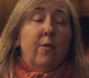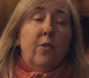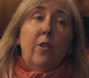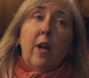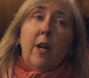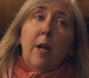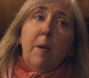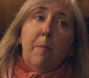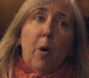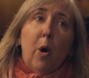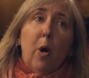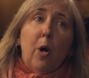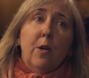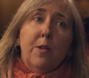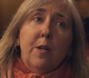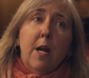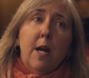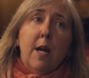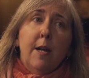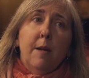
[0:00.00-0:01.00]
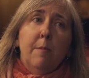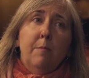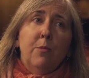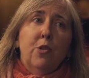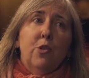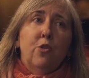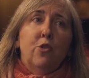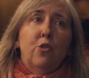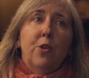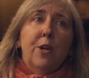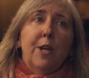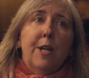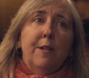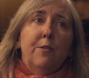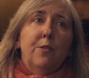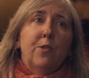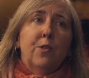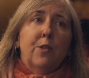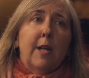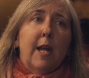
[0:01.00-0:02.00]
study part-time.
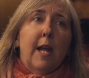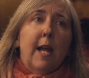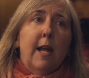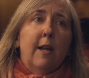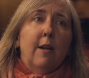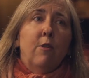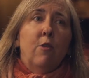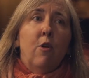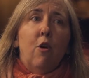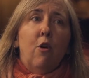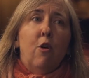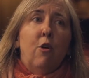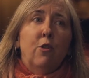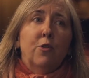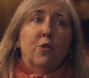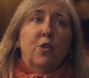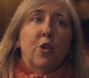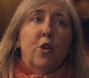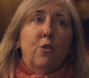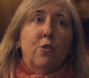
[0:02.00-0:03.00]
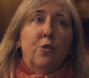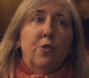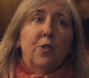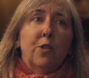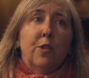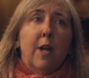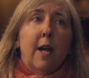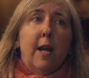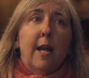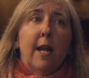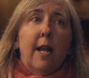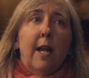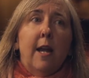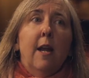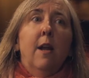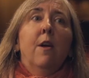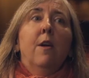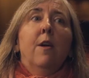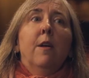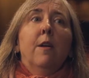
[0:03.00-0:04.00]
Students can also study
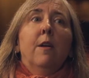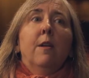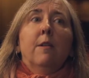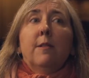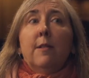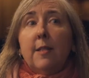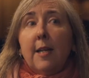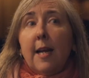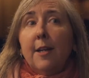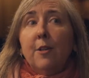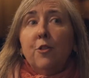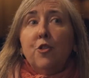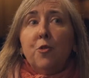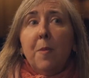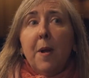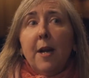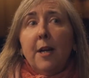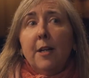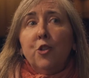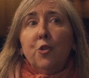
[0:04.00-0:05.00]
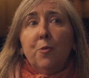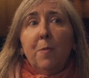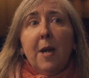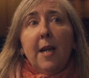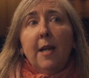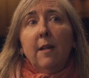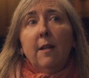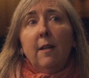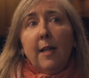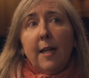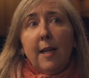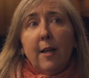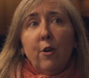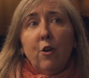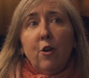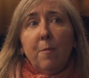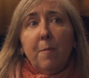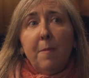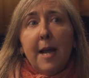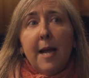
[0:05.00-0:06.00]
stage management,
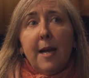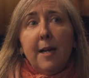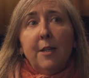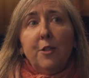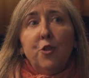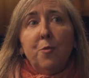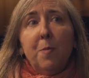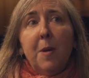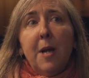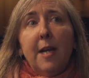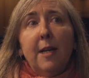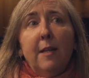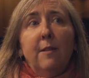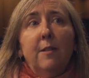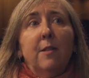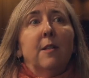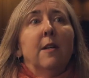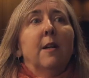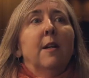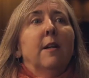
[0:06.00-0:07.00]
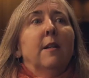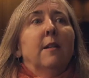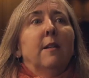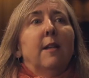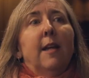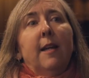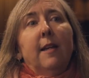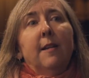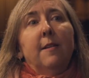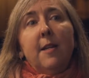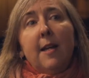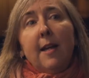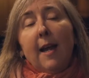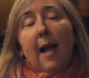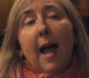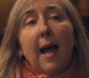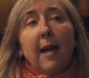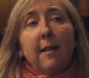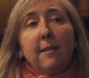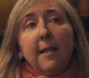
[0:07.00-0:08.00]
theater management. They can take
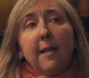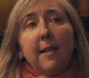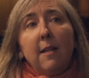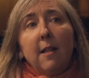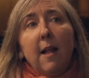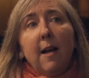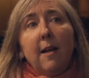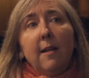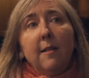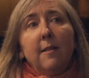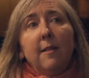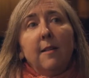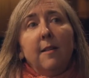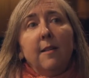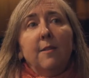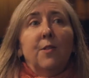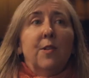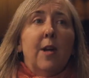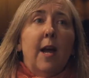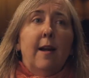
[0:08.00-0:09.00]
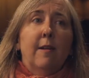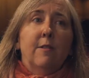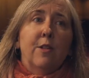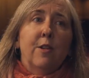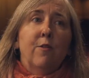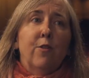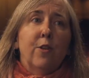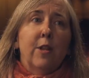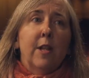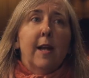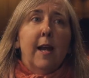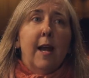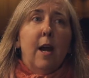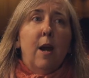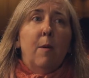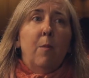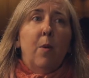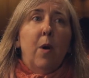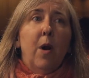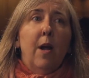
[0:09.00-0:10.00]
acting classes, acting for the
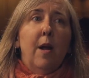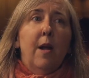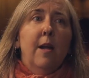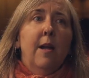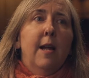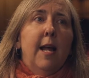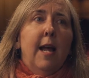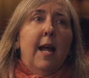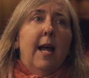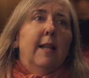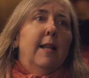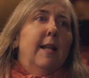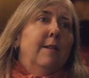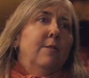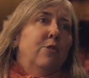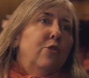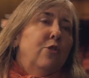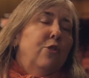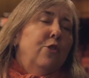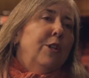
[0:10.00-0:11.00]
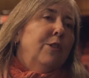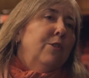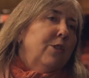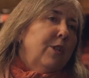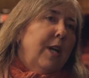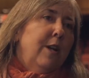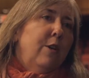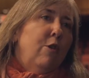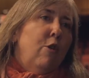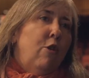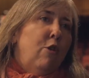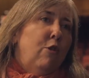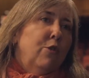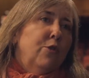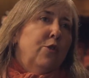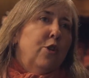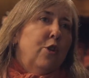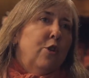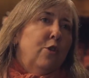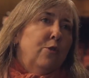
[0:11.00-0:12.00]
camera, and then students can
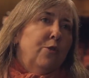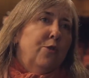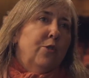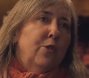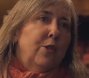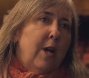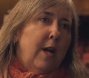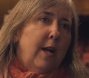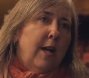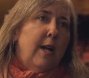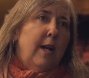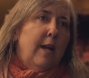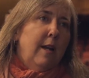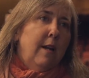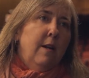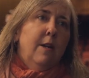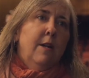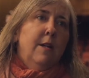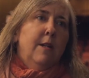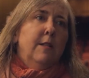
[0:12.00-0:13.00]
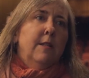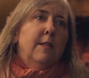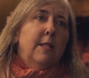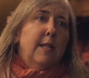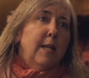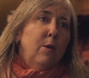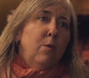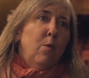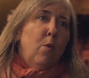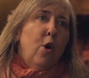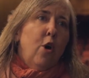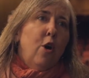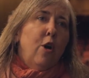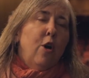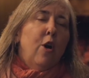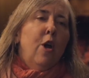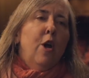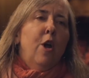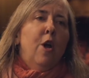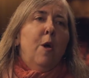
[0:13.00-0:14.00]
also study scene
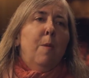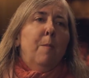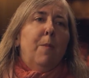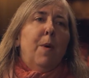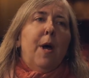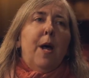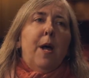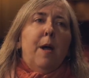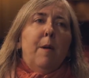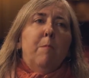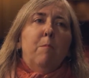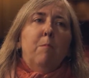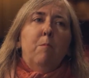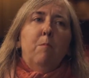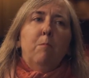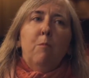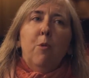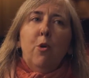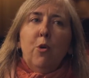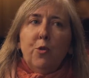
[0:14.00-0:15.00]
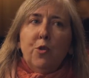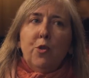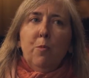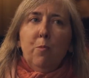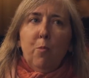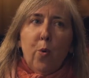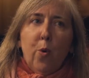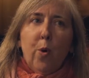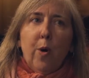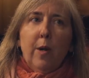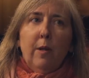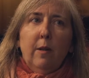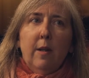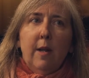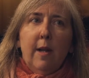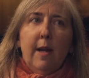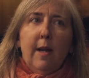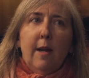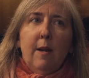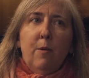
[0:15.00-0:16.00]
work. But most
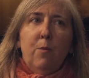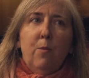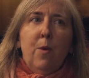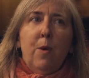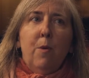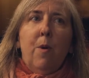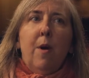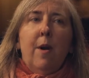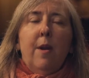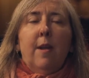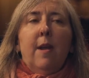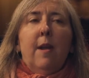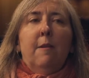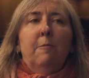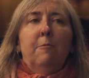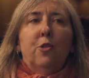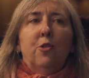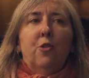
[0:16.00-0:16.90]
importantly, we want to give